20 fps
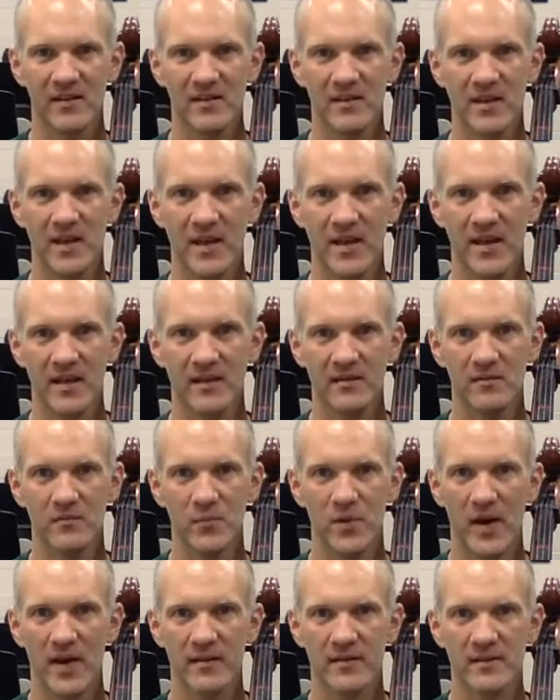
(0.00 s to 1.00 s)
Okay,
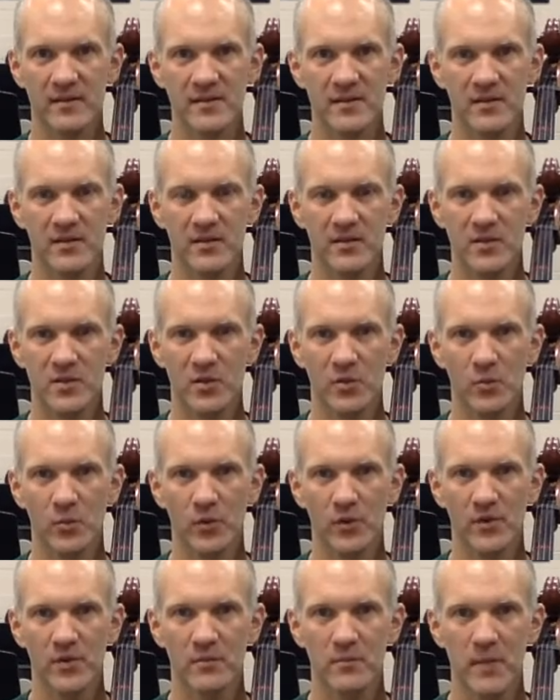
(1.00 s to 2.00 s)
then practice in the
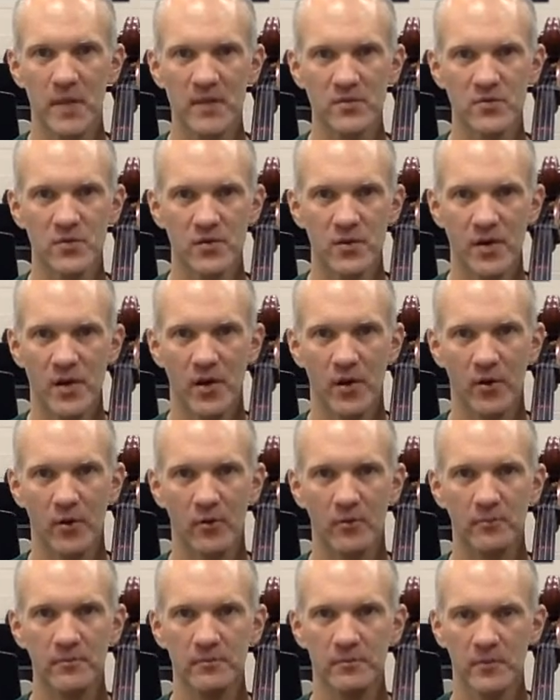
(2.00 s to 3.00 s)
tube with the
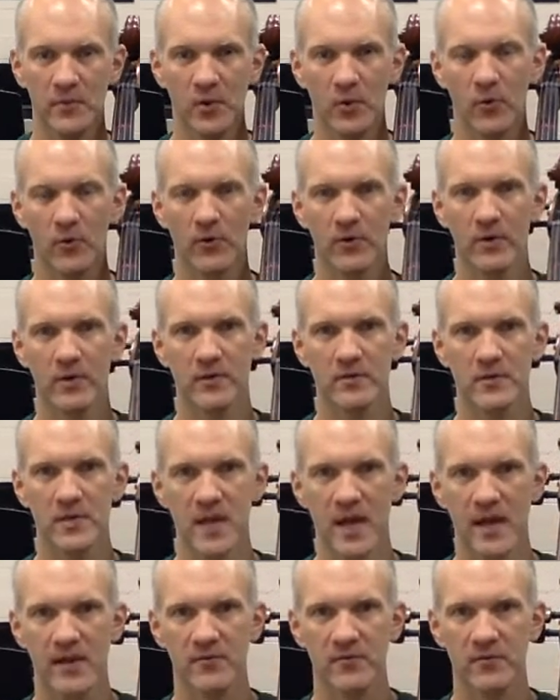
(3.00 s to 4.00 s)
metronome, quarter
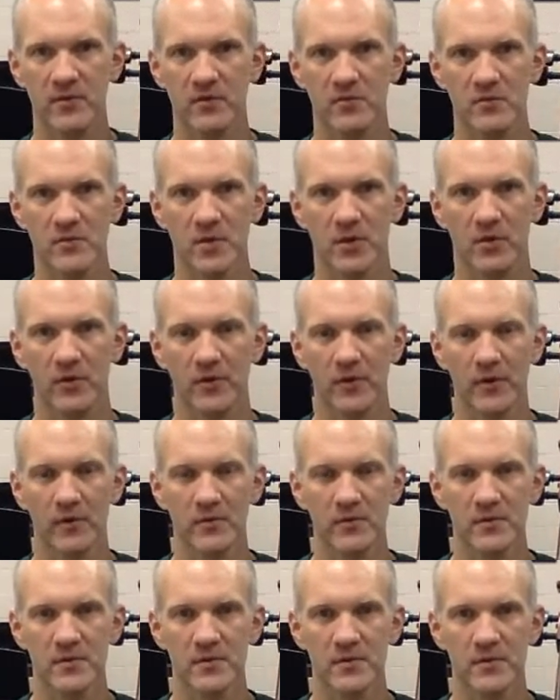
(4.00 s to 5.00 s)
notes, half notes,
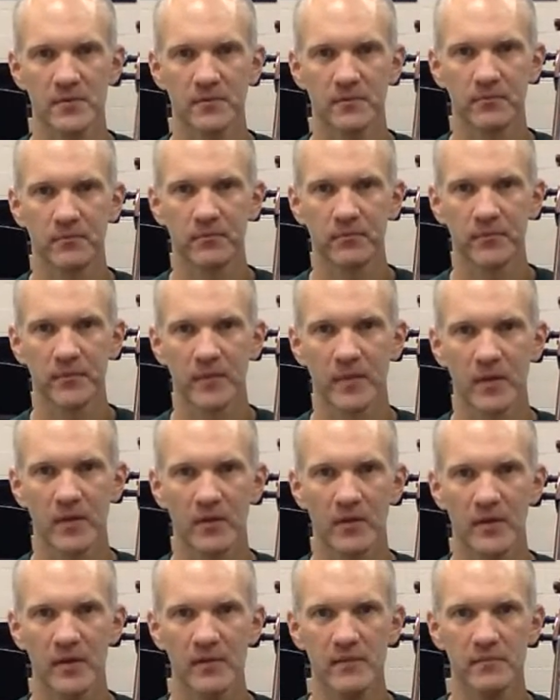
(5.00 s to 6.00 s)
whole notes.
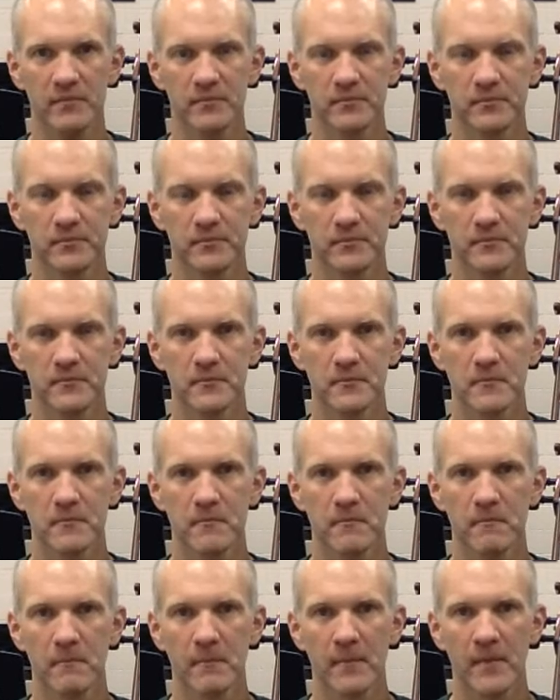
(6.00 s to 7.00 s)
Okay,
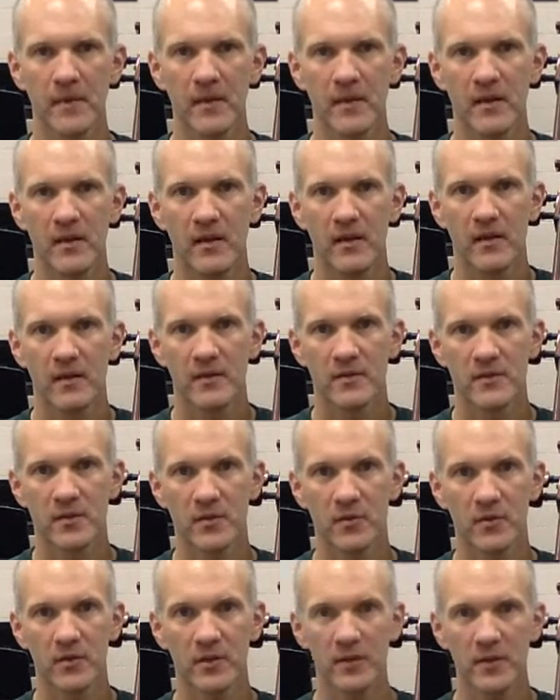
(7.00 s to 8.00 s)

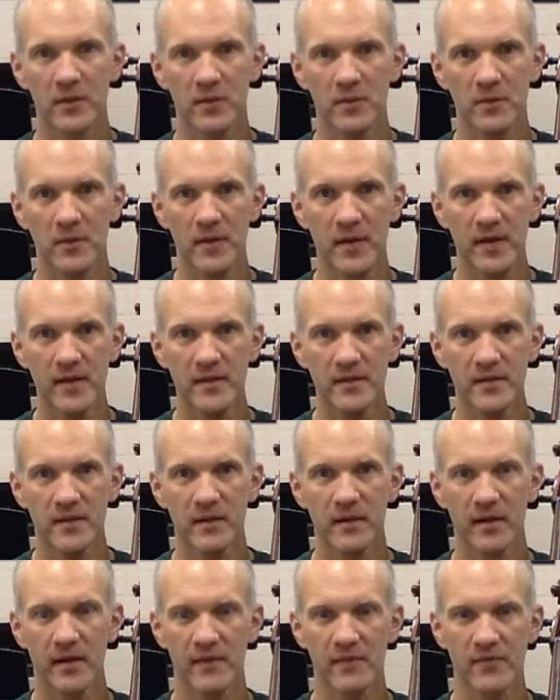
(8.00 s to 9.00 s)
so good luck with
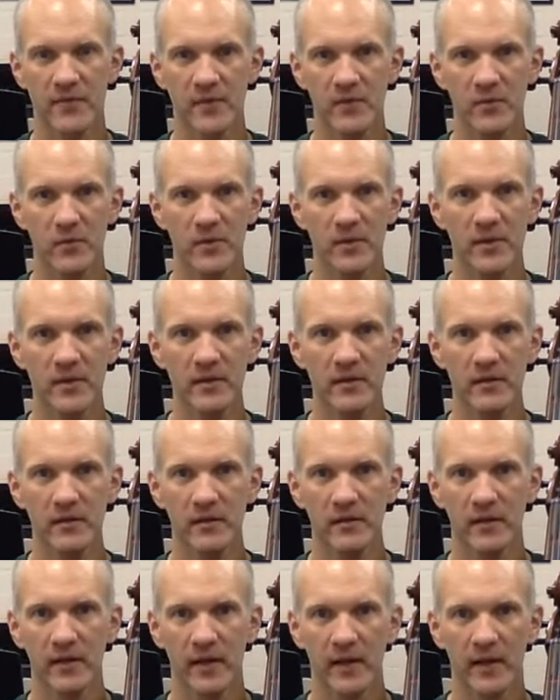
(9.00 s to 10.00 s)
that. Have fun with
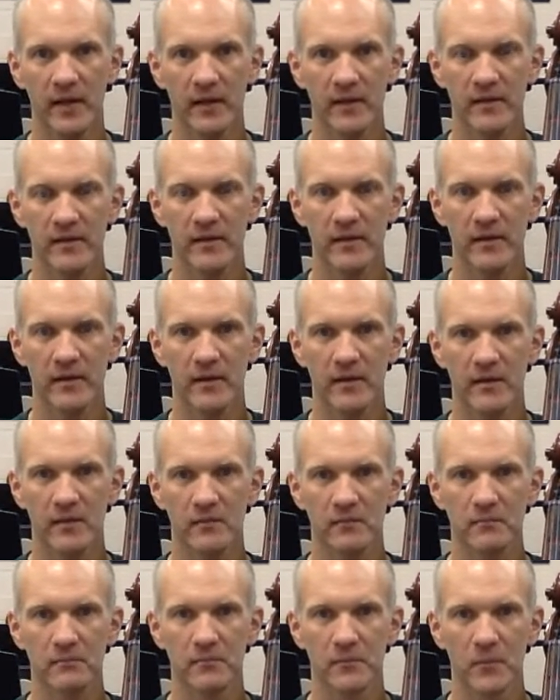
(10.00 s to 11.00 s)
it, and
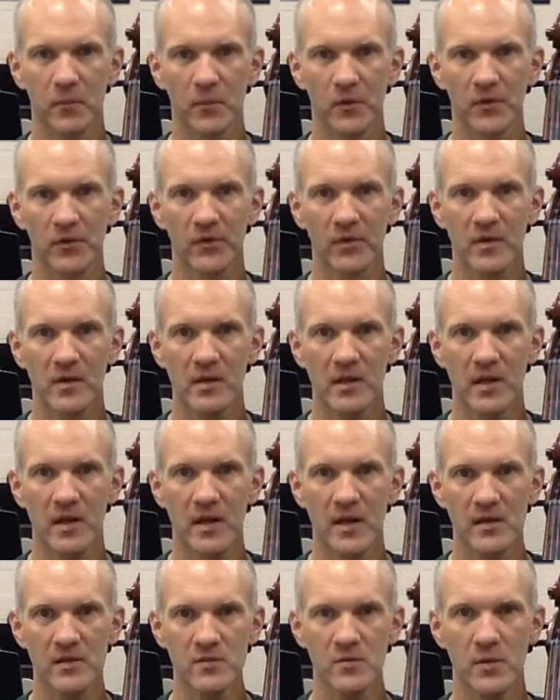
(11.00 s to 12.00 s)
we'll see
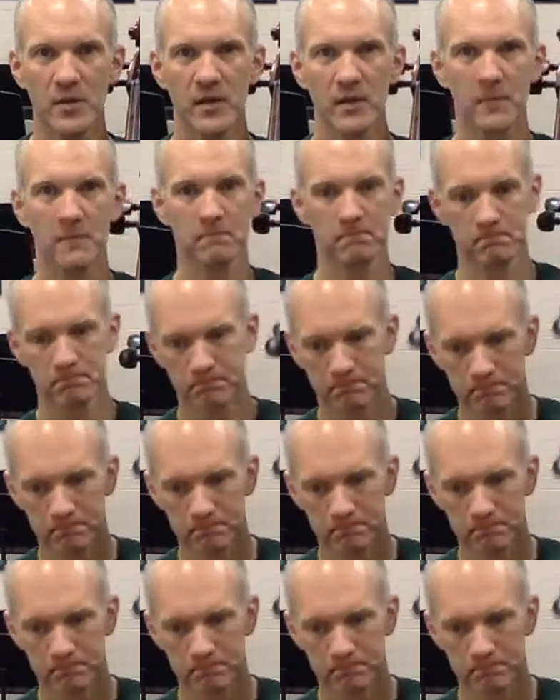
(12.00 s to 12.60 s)
you again next week.